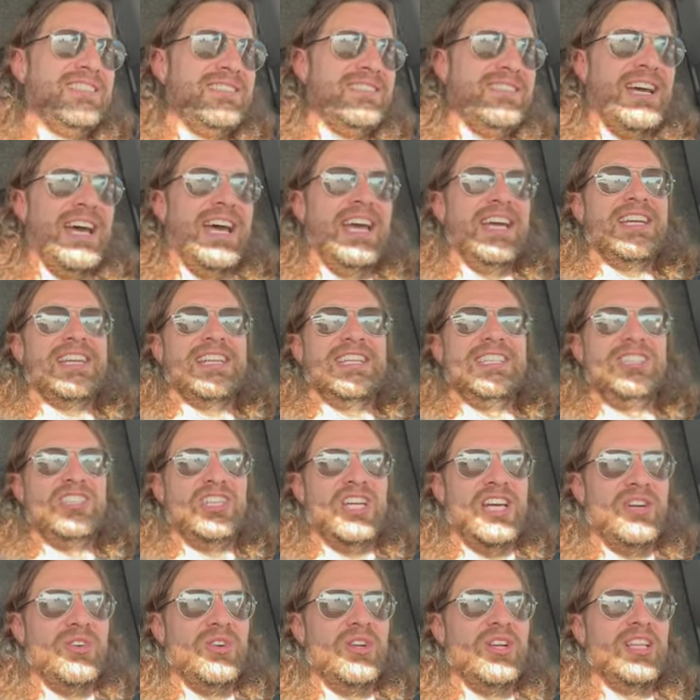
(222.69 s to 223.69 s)
I can
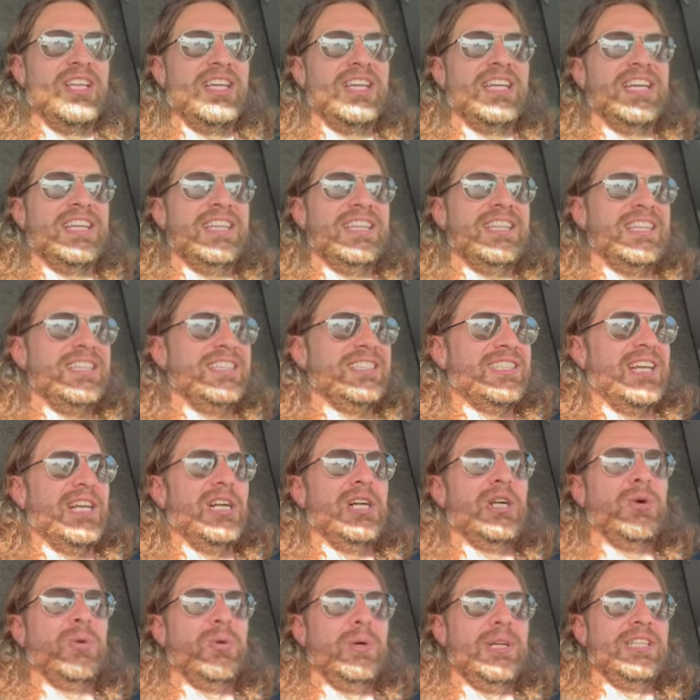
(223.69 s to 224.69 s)
generally get these
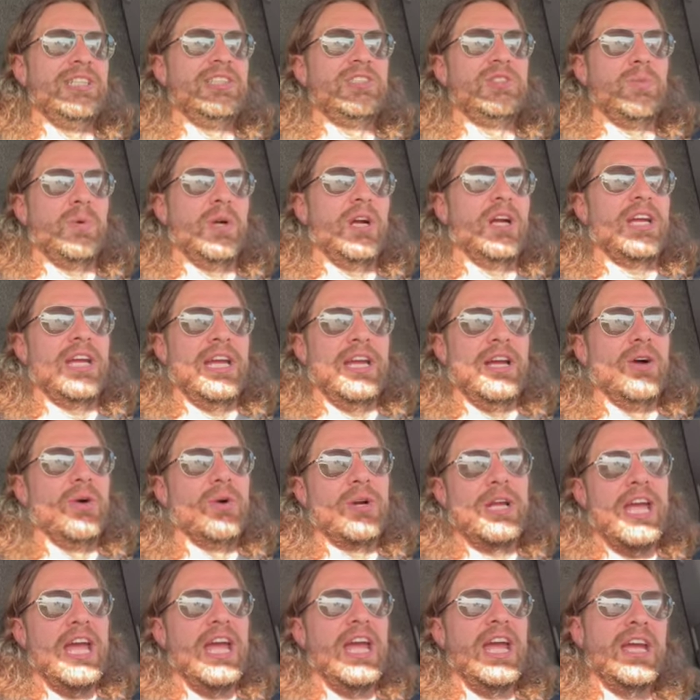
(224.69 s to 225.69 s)
Aerowinds working
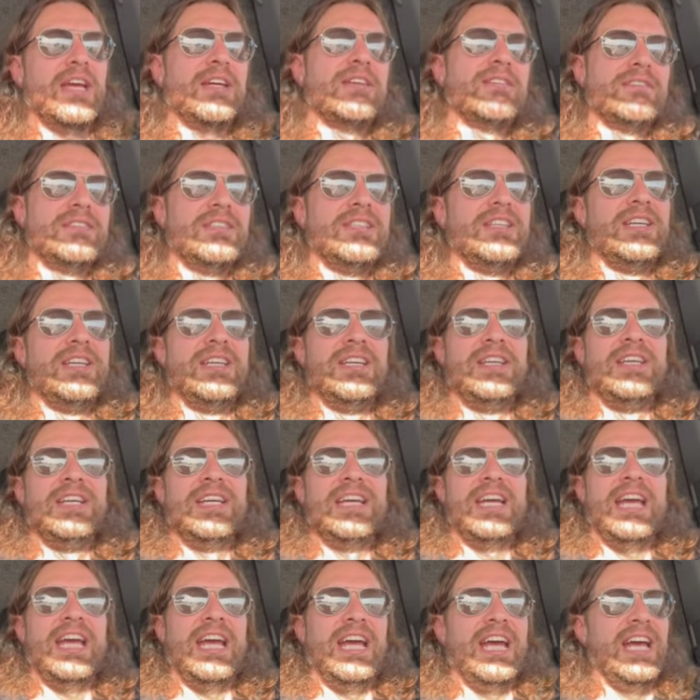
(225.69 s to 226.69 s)
okay.
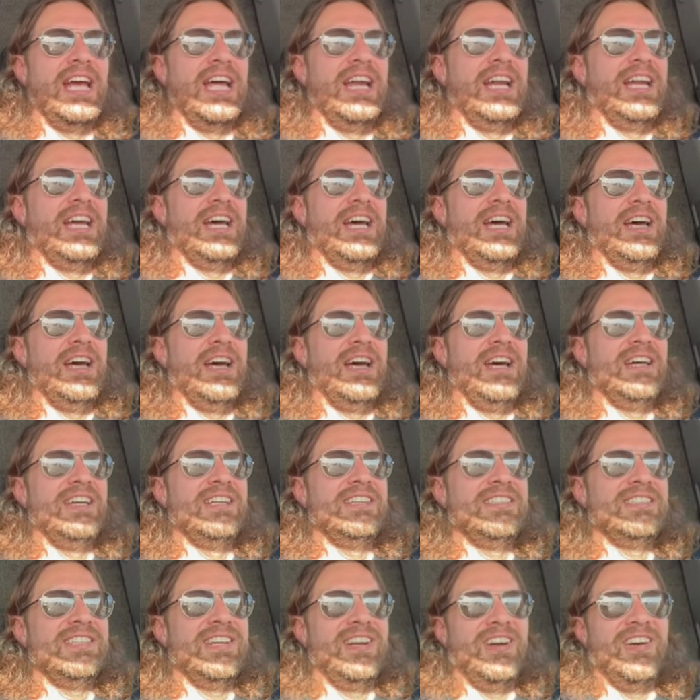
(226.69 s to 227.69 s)
And,
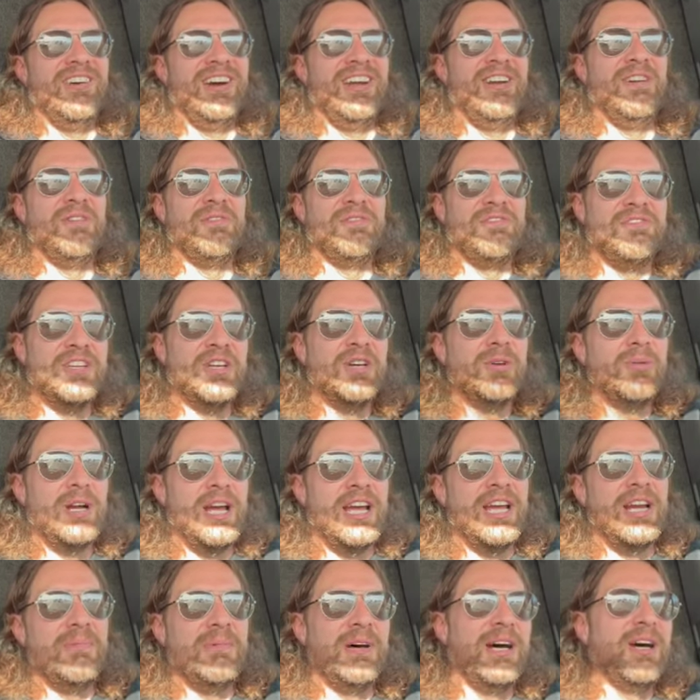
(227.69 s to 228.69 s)
I don't feel
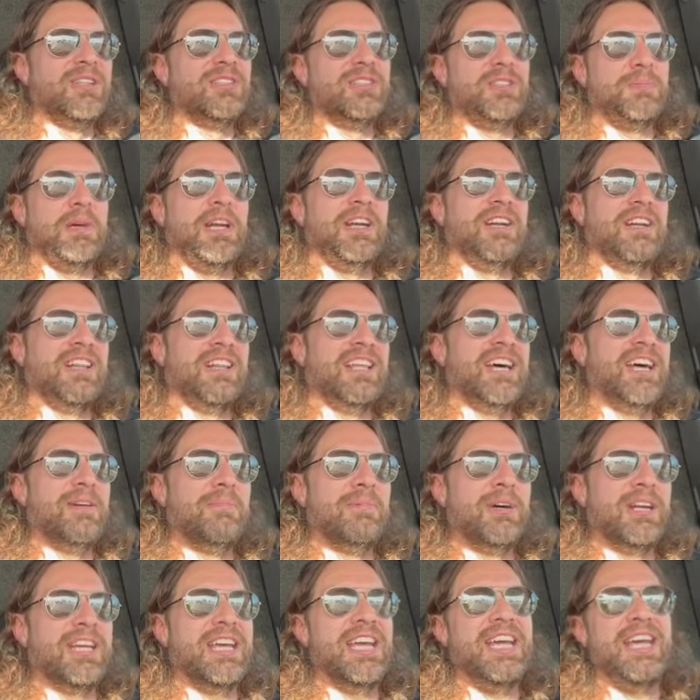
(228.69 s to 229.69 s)
right about spending a lot of
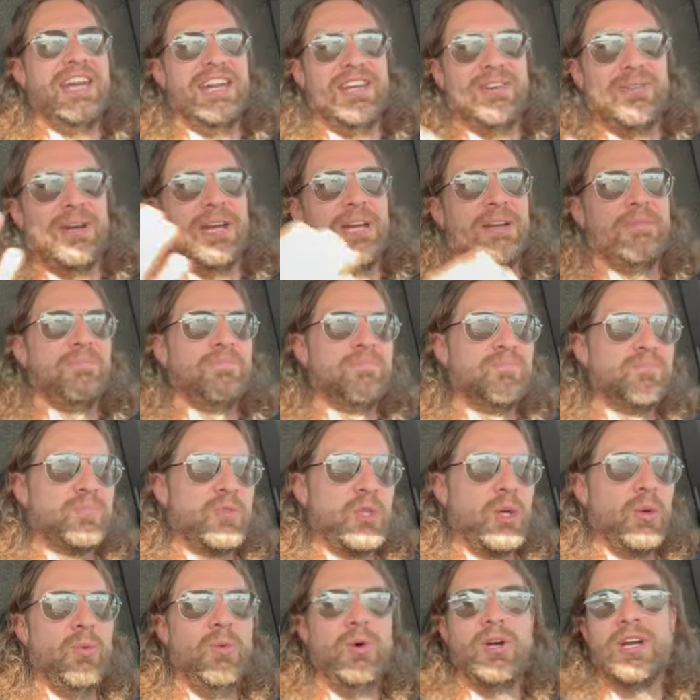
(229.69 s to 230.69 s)
money. Anyway,
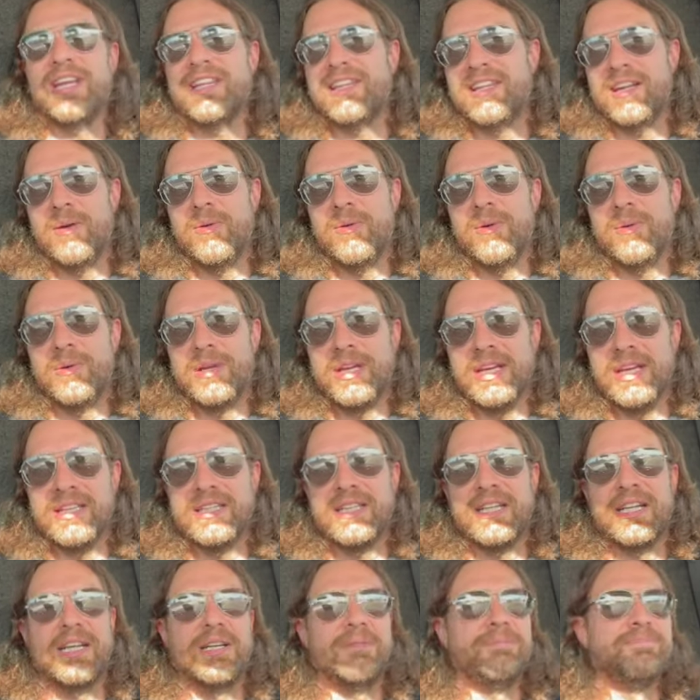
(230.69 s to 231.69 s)
we'll get there when we get
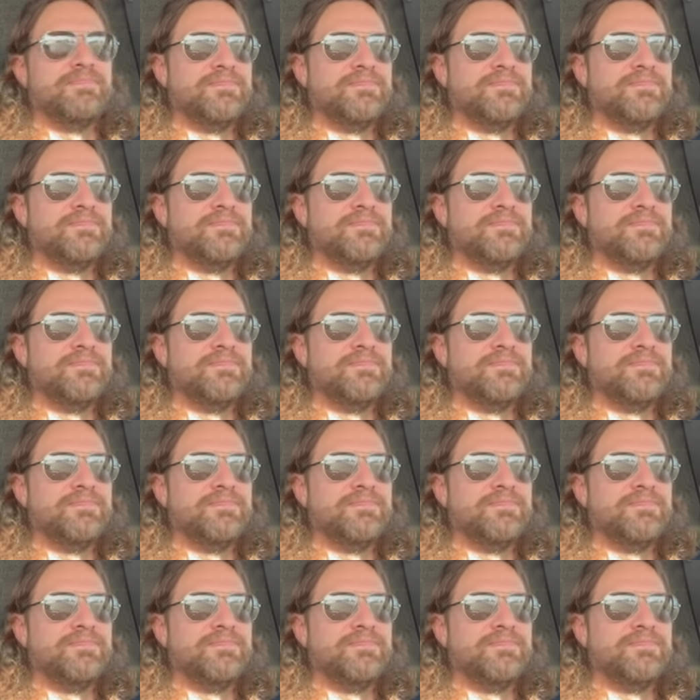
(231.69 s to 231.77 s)
there.